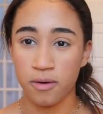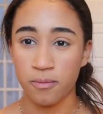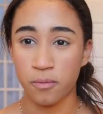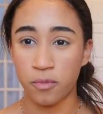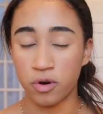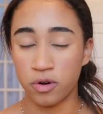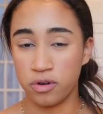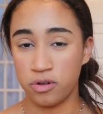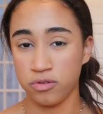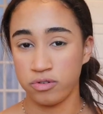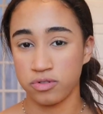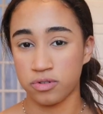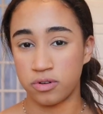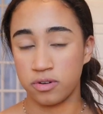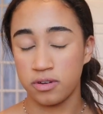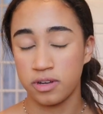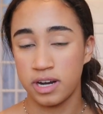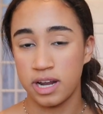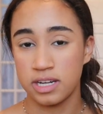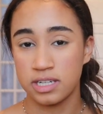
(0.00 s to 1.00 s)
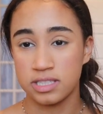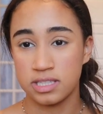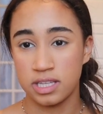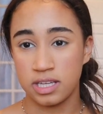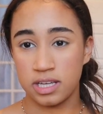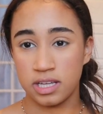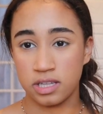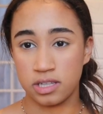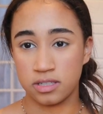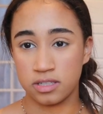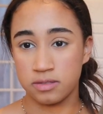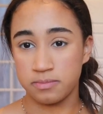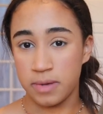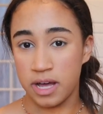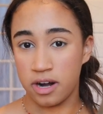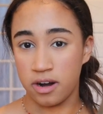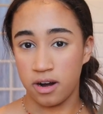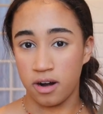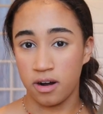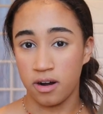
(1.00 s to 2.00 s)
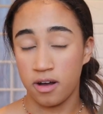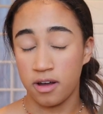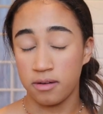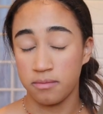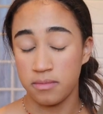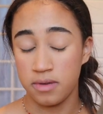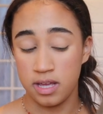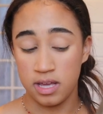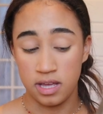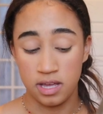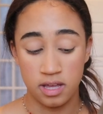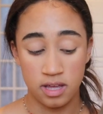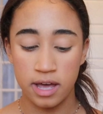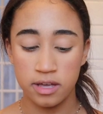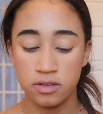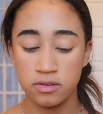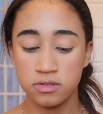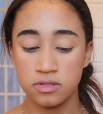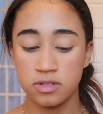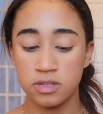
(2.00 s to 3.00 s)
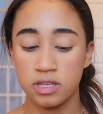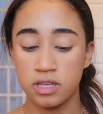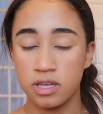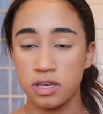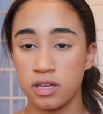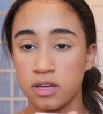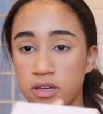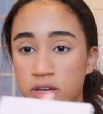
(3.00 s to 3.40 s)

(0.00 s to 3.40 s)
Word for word: more neutral and I just think it looks better on me. I use the